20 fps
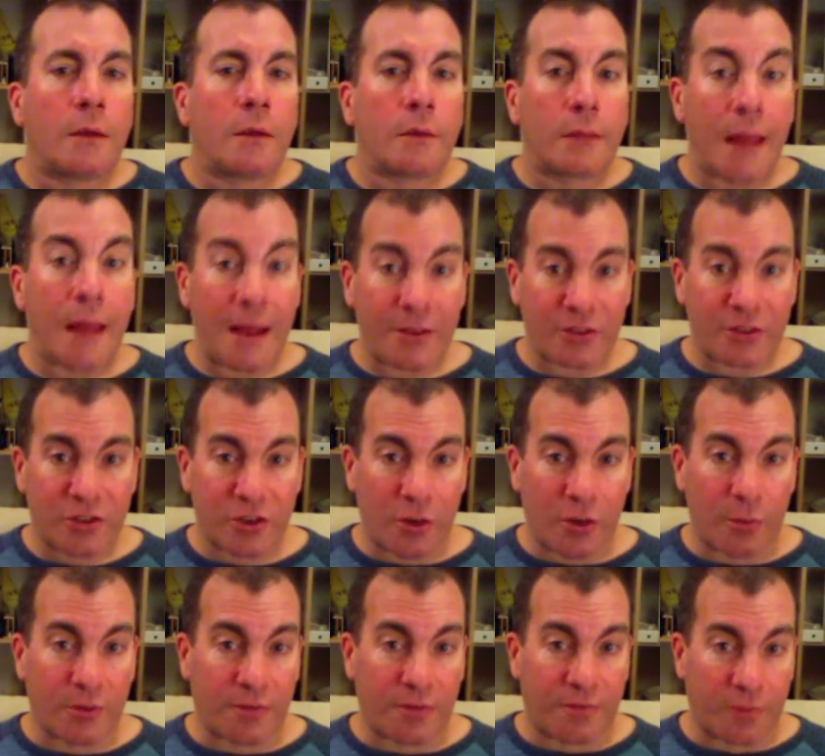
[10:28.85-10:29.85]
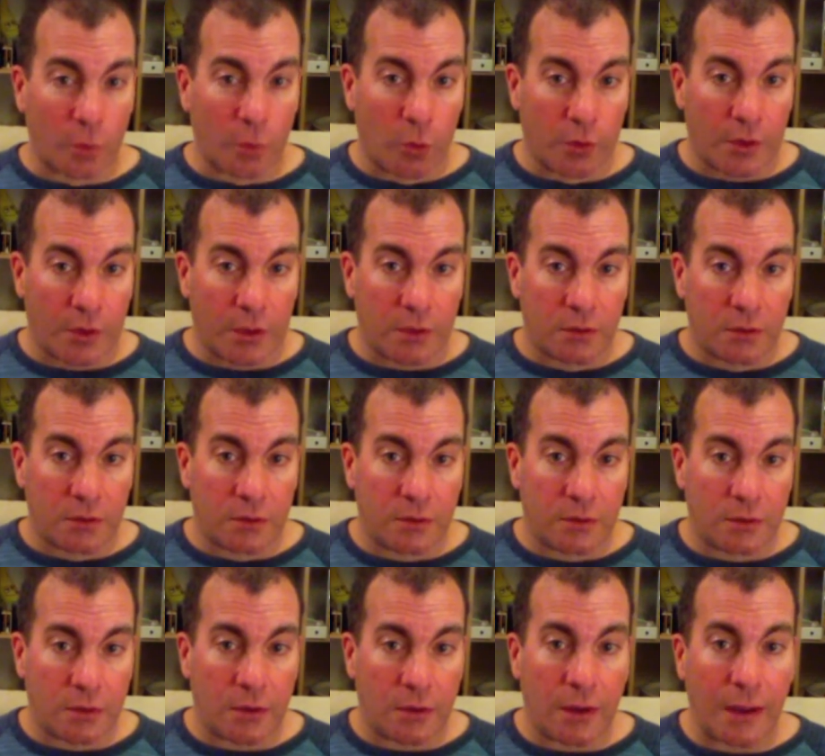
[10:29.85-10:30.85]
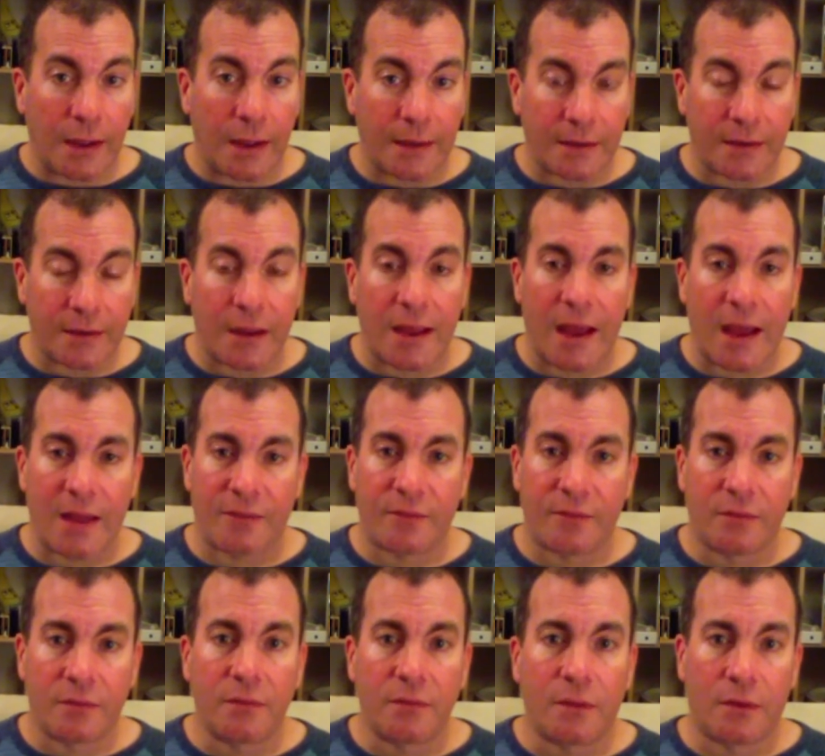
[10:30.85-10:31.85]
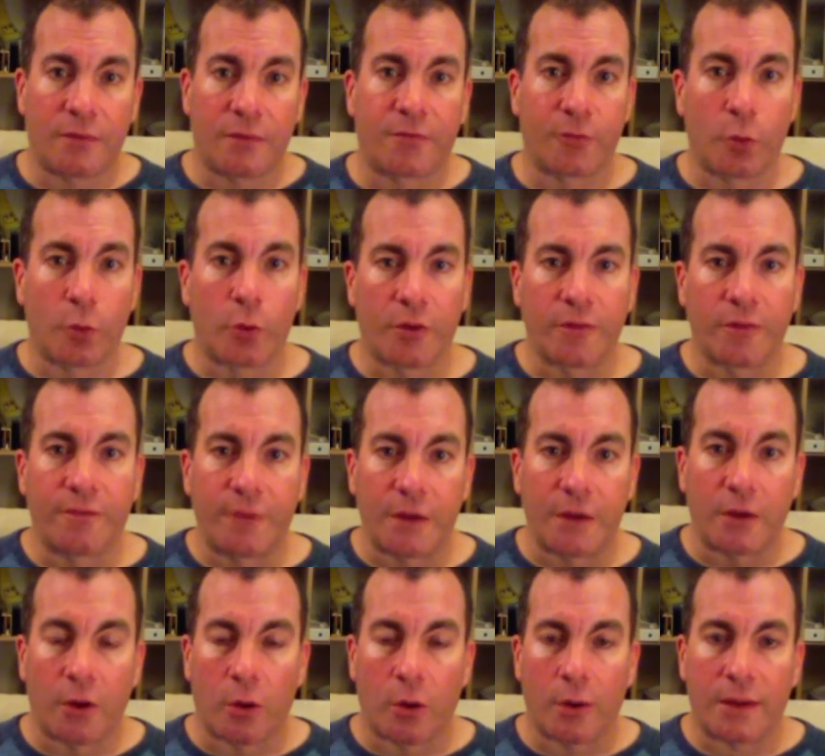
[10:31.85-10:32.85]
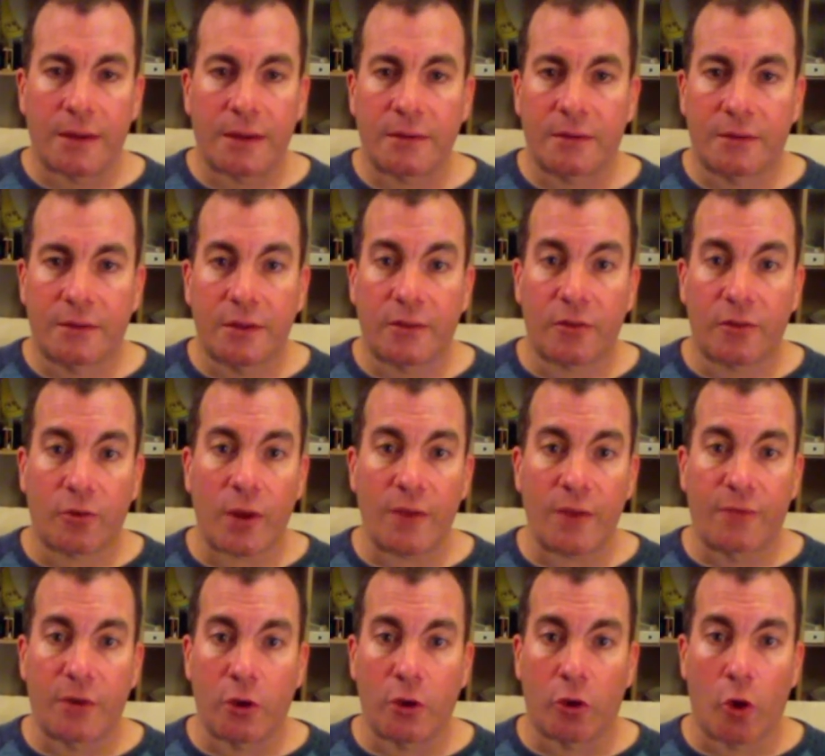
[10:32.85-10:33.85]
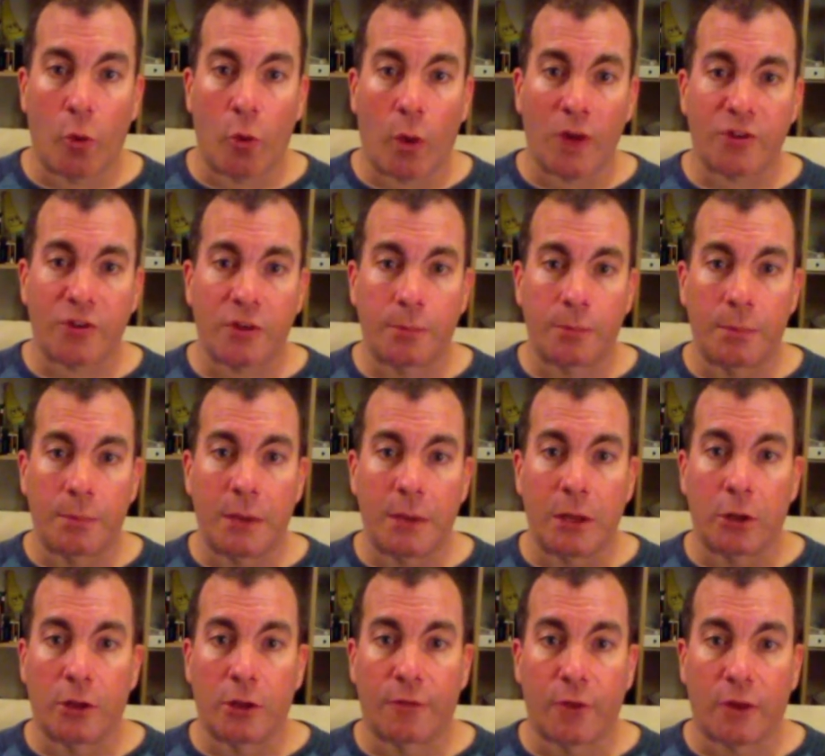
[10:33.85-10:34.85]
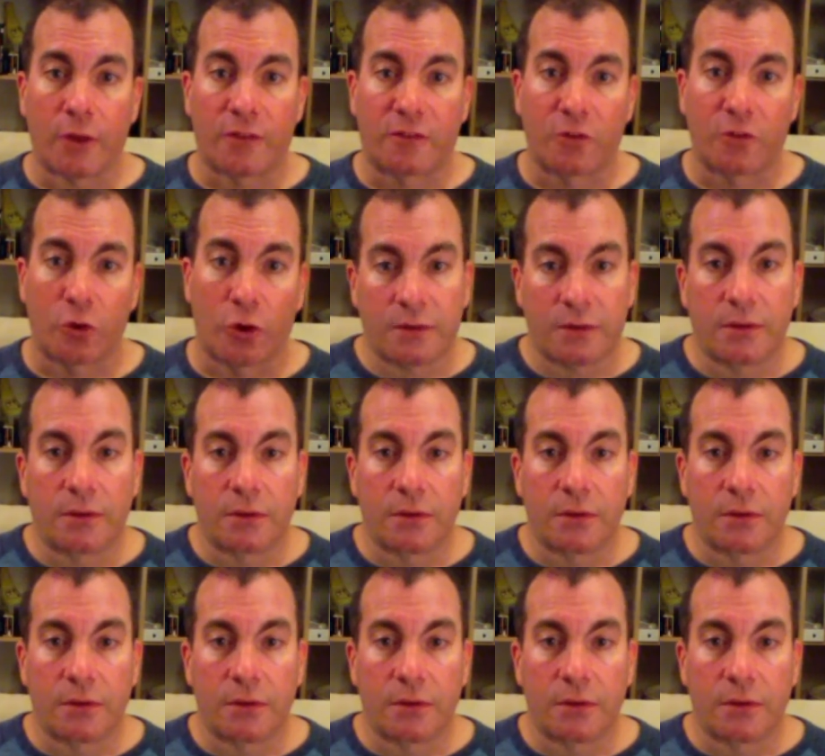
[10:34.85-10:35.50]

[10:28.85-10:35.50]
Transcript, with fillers: Last year I went to Florida, and I had a Florida video. It's, it's a great video. Go watch it immediately, if not sooner.